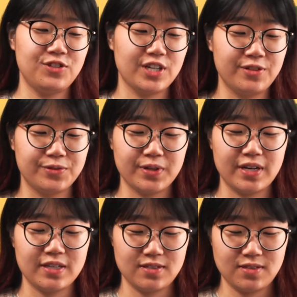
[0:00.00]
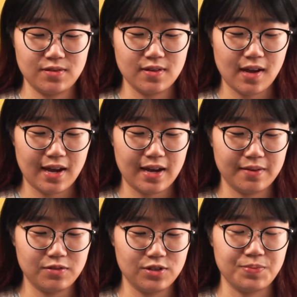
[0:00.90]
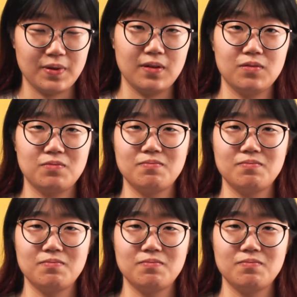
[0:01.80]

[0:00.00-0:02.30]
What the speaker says: general, as to speak